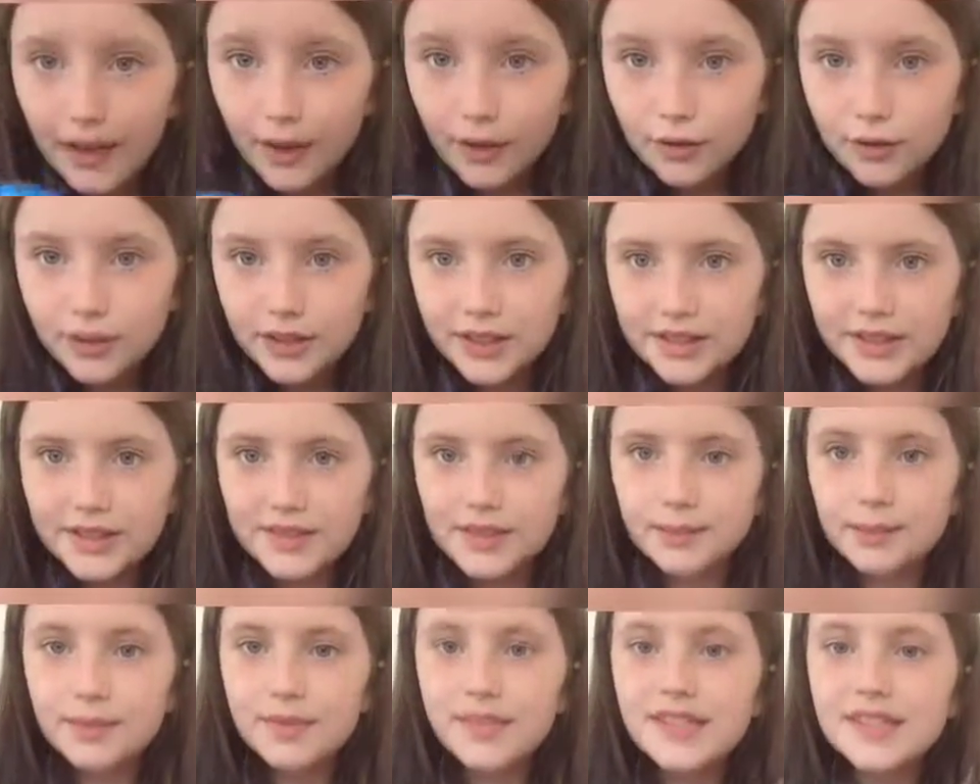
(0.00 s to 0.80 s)
I'll need
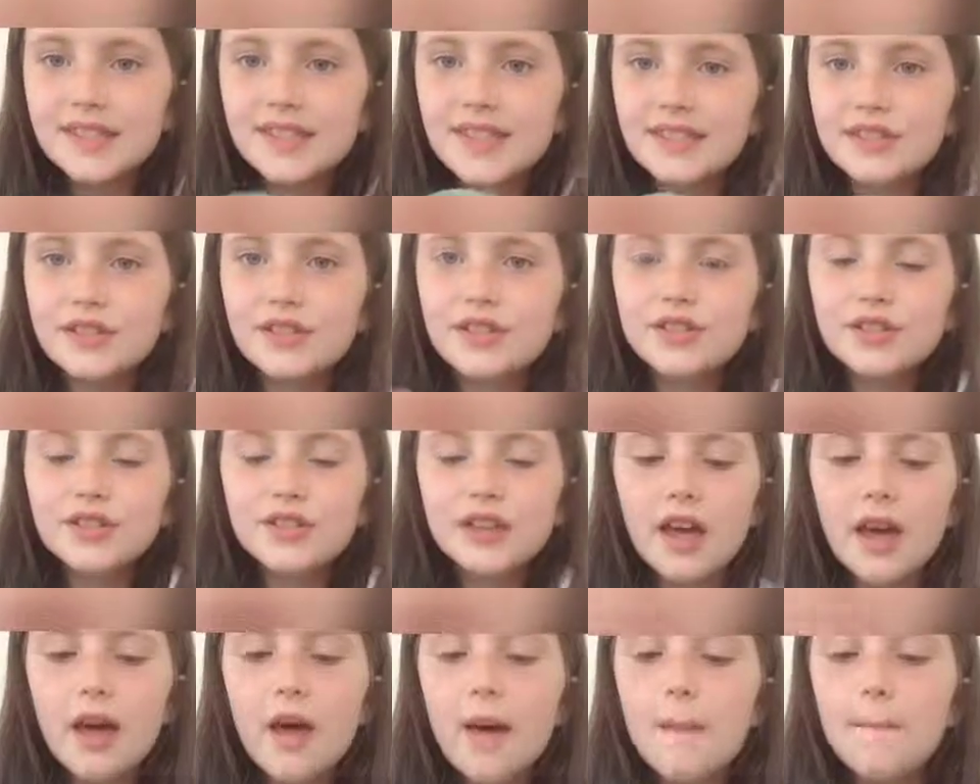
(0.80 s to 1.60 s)
some
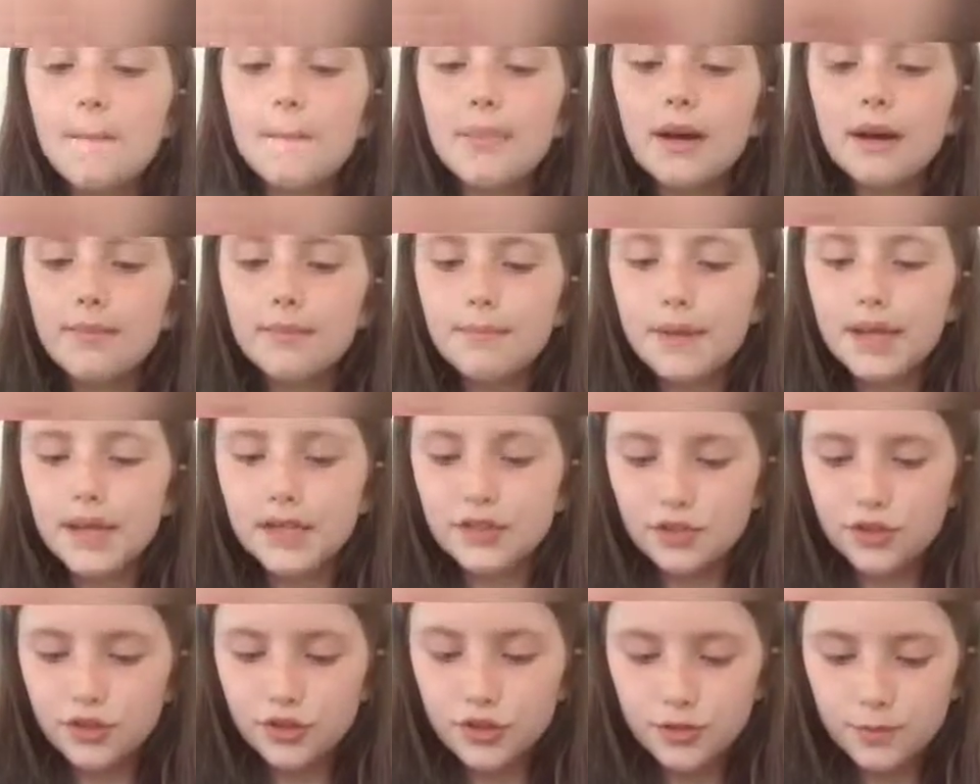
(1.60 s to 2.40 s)
scissors, but make
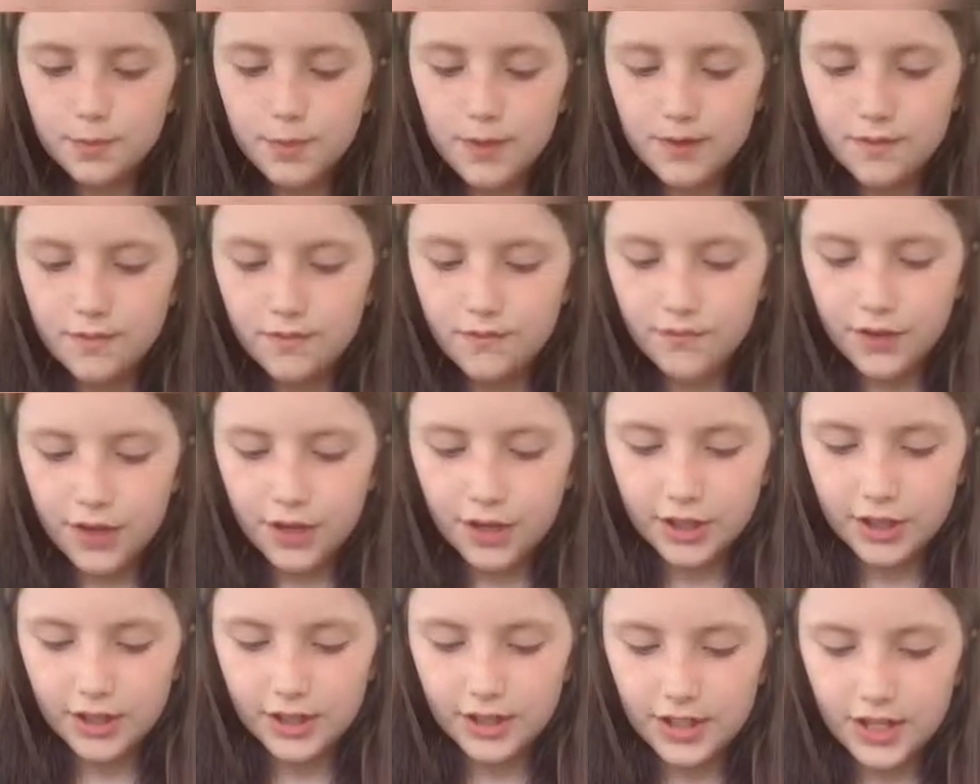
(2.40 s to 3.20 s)
sure to be
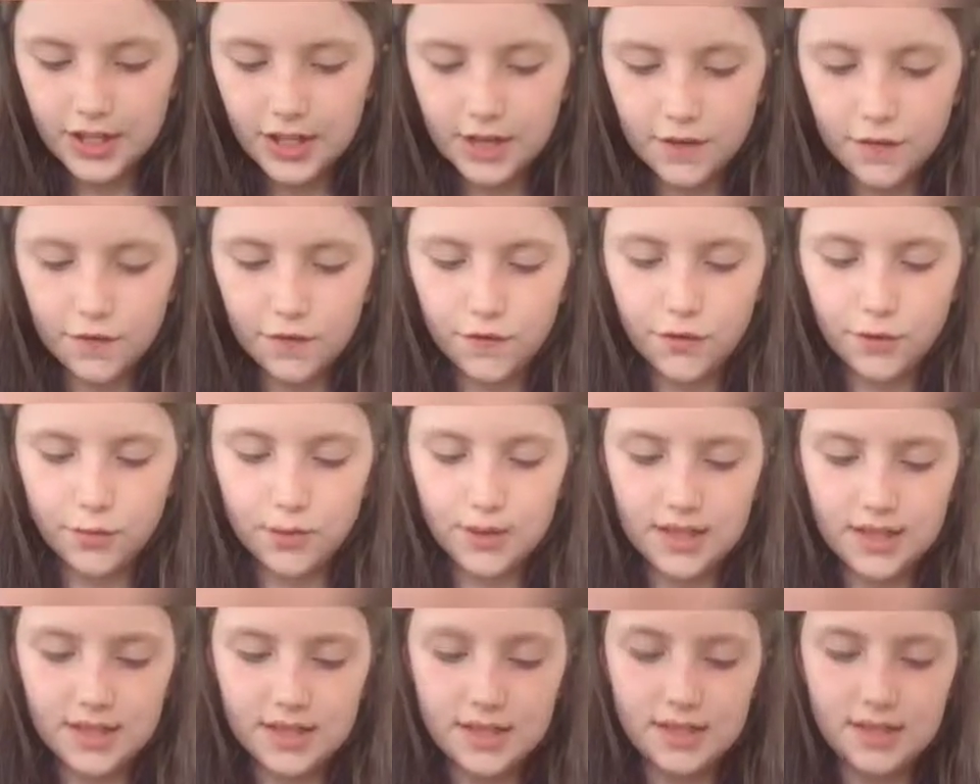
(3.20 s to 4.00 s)
very careful
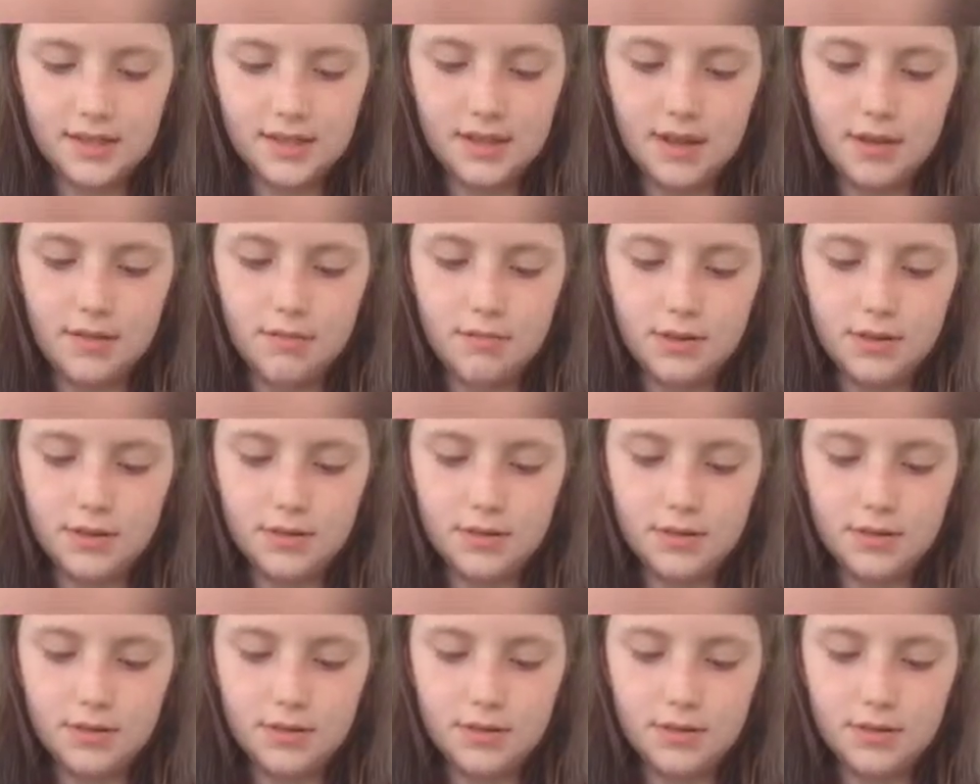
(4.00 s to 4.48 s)
with this step.